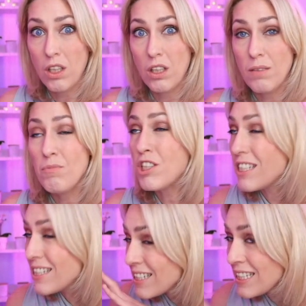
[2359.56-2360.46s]
Just
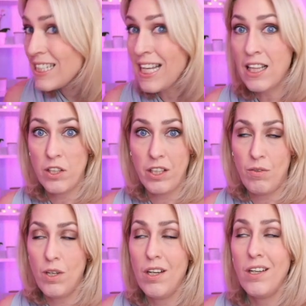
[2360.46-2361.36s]
telling you.
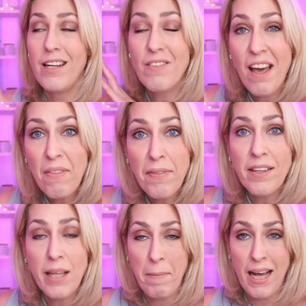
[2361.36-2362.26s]
Now, the other
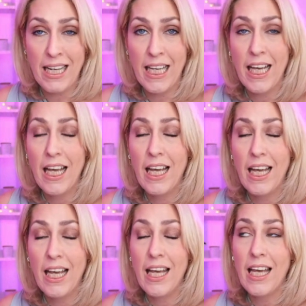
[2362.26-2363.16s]
thing that
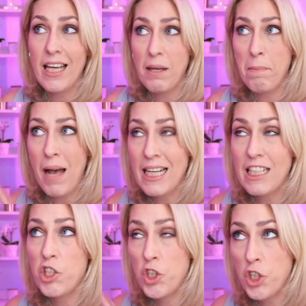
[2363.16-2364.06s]
Maddie's
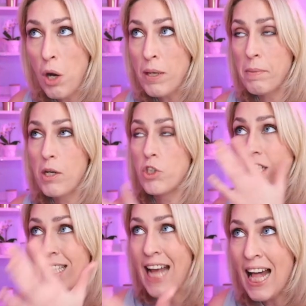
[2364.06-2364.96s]
showing me, or she's
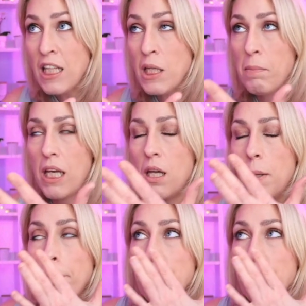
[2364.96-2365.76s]
telling me,